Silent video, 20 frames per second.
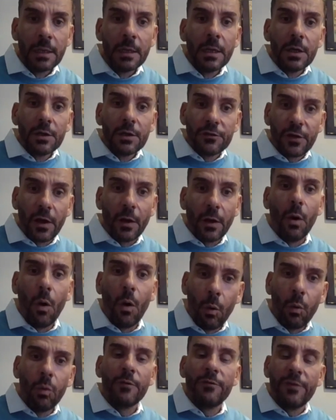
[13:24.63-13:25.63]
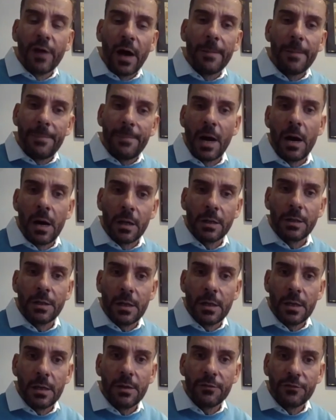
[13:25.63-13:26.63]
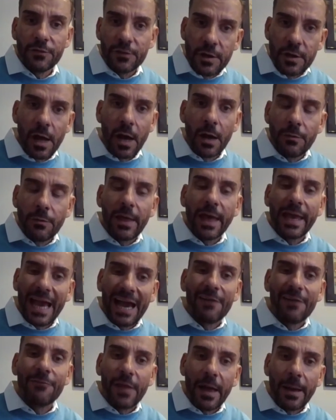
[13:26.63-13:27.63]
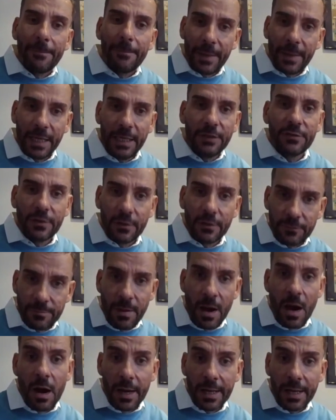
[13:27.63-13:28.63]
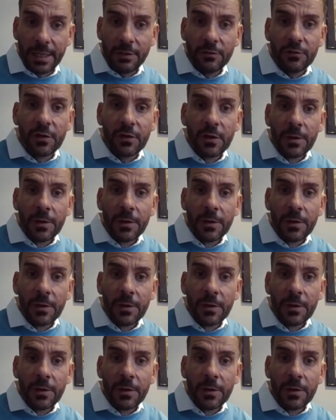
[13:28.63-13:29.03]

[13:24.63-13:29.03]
So all of our partners know they have that peace of mind